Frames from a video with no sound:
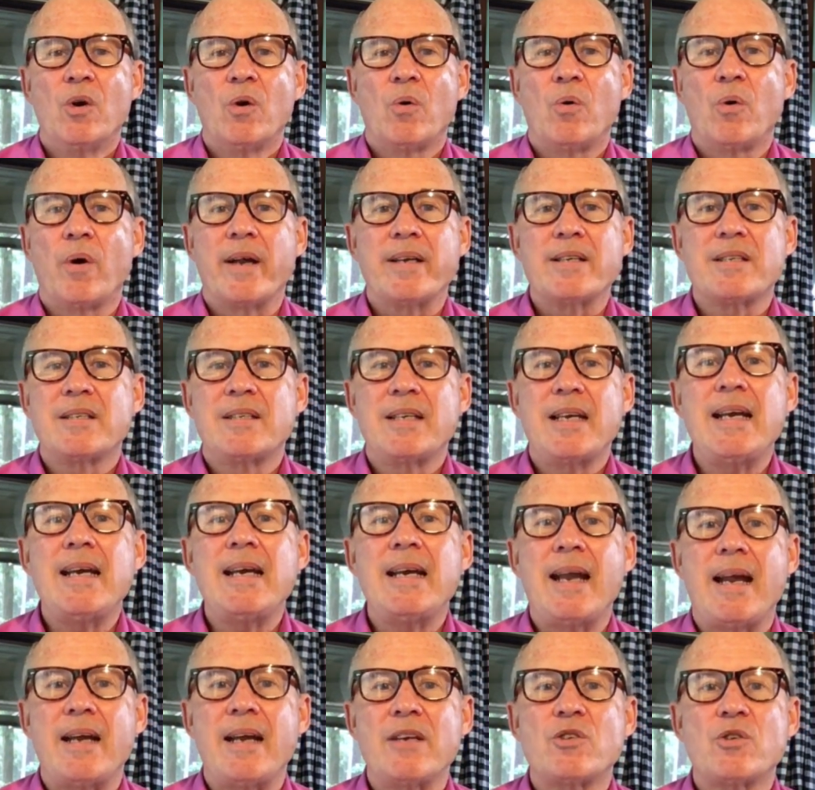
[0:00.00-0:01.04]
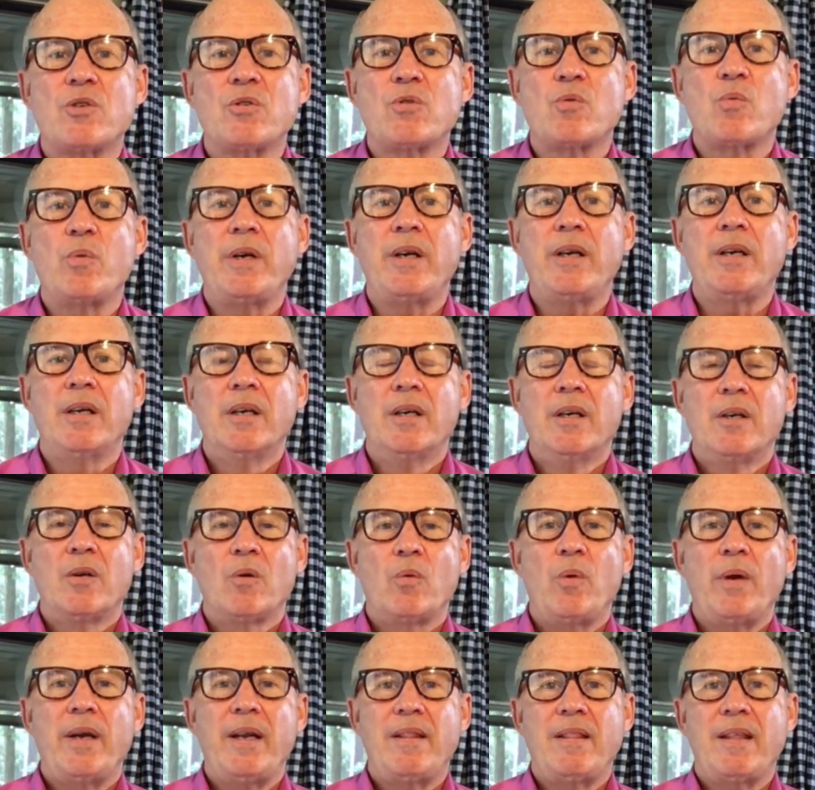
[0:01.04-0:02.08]
or as teenagers we
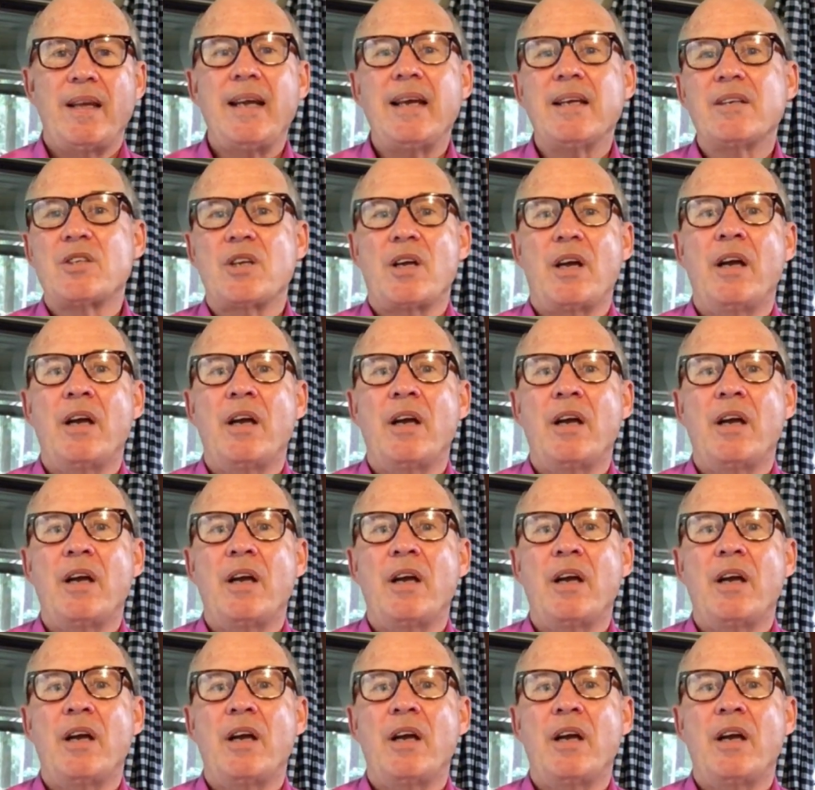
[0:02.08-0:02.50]
we think it's